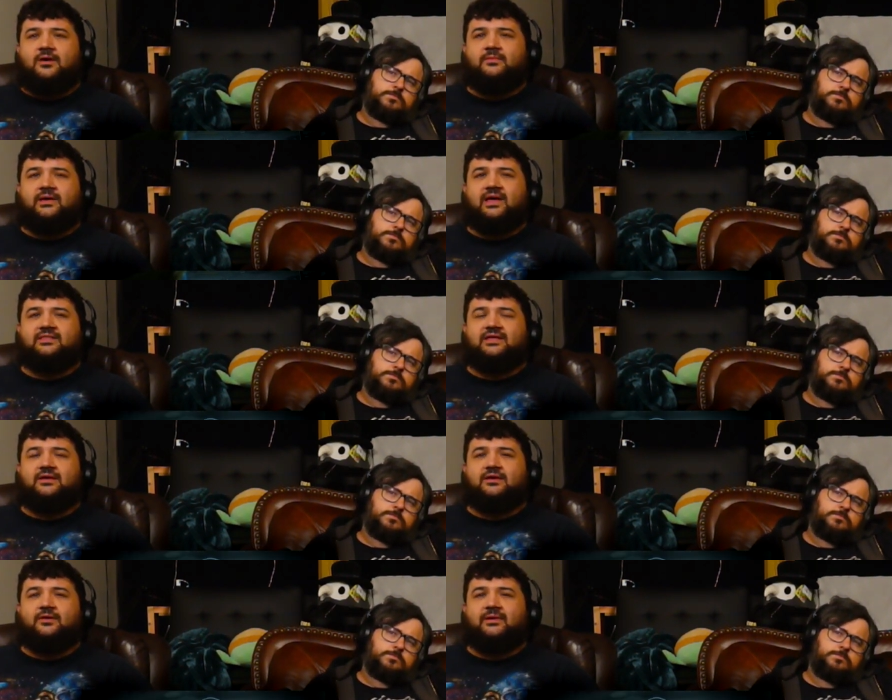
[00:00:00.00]
Speaker 1: Only got
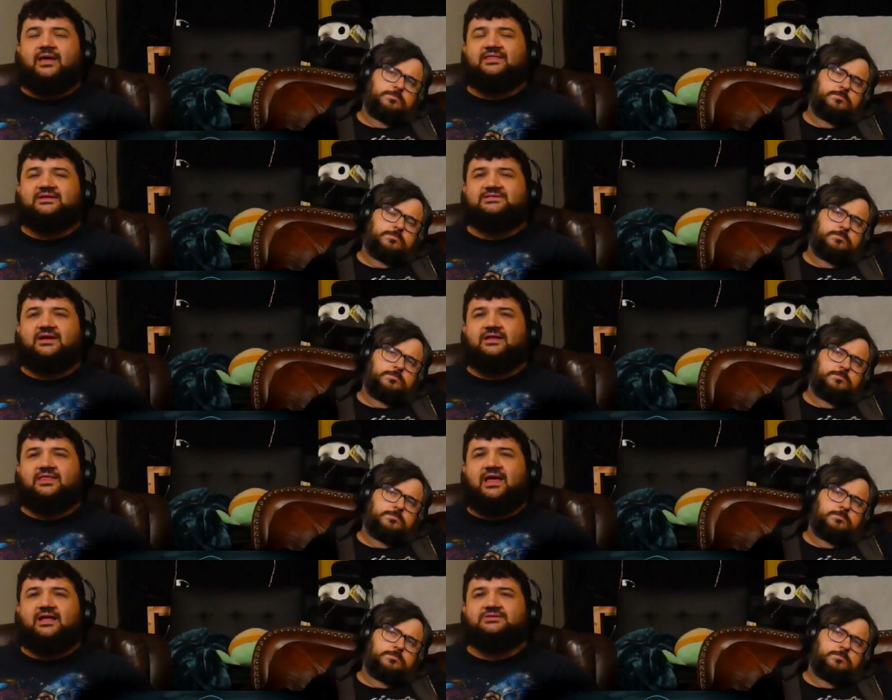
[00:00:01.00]
that Sonic
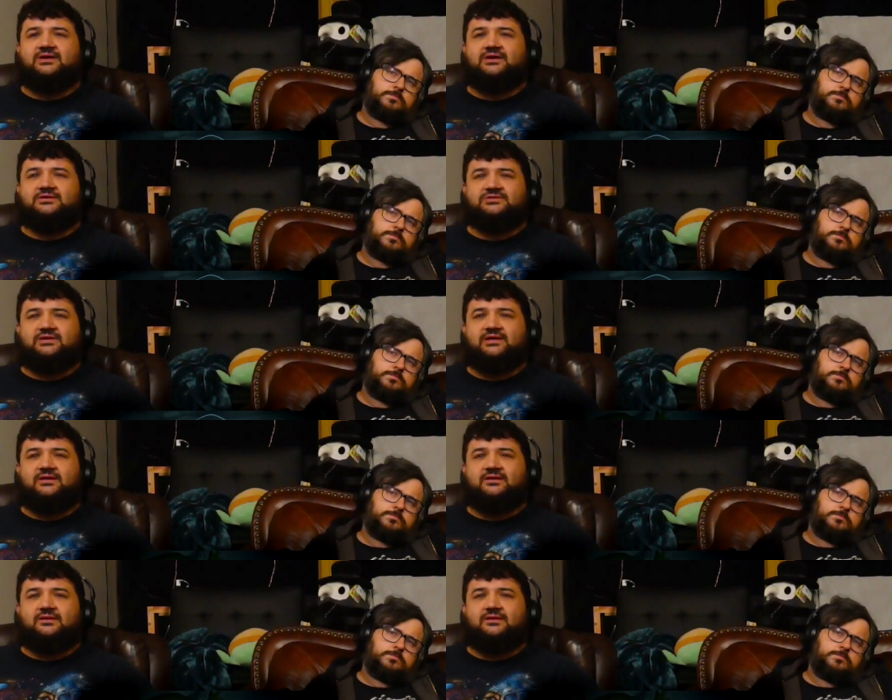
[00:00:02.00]
the Hedgehog shit.